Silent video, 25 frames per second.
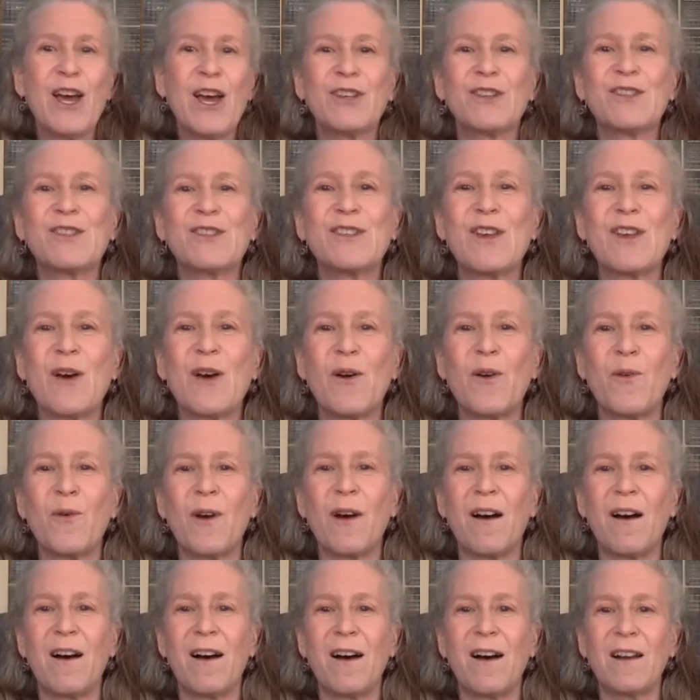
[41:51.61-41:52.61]

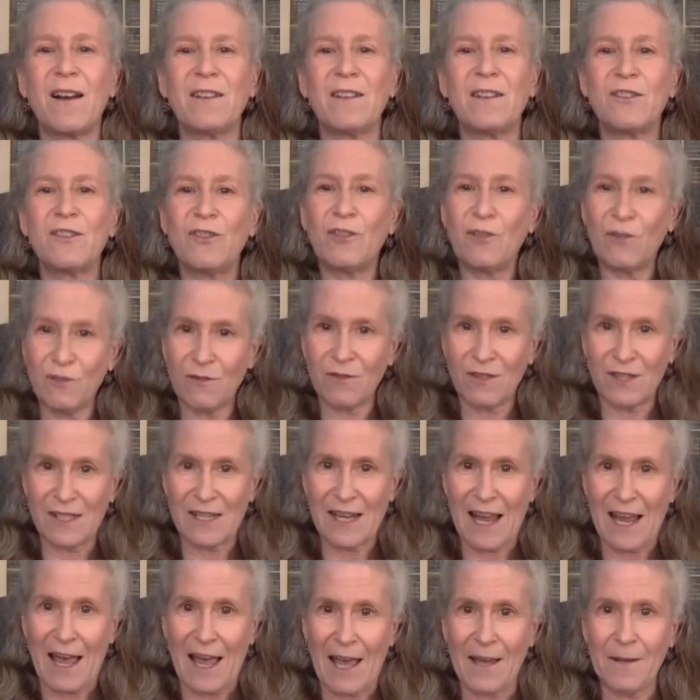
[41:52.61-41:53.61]
So on
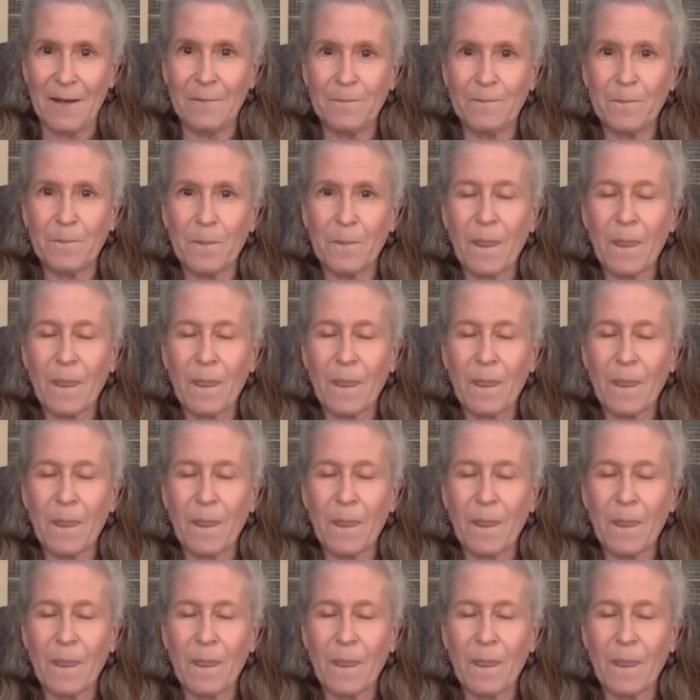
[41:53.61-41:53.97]
Tuesday,